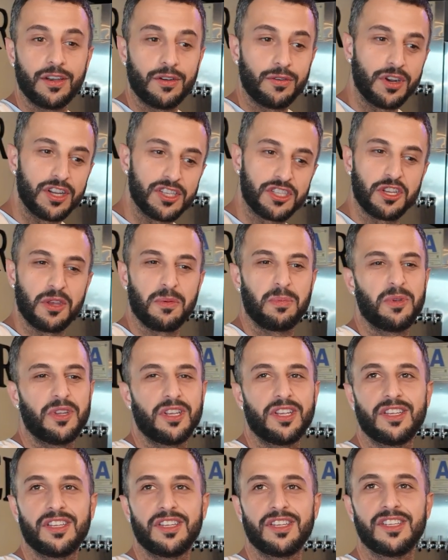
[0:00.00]

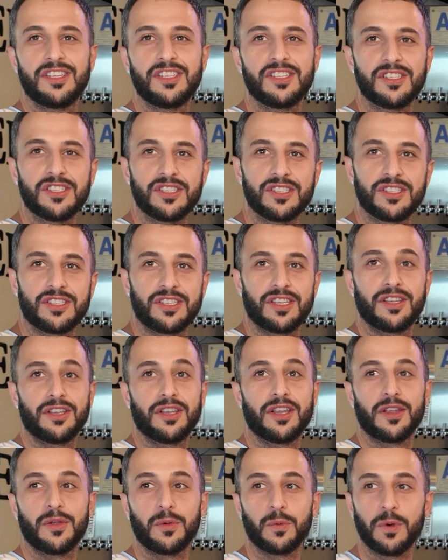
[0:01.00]
Recipes and
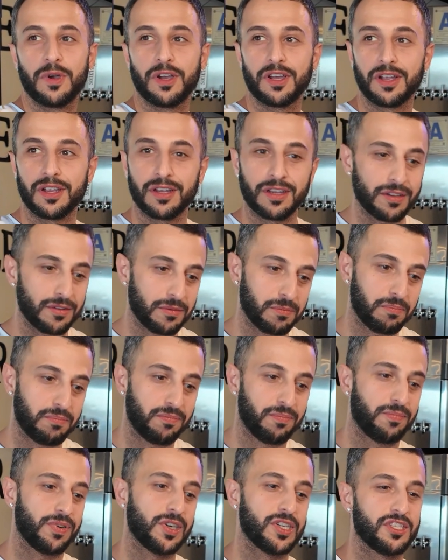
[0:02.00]
what
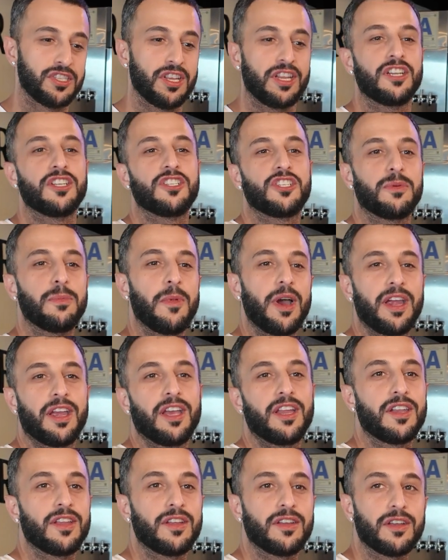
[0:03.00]
percentage am I
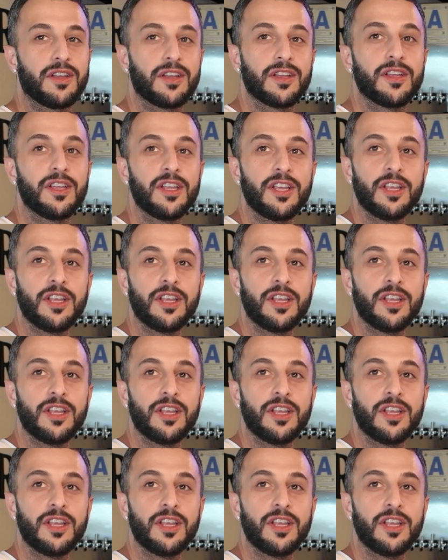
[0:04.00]
gonna,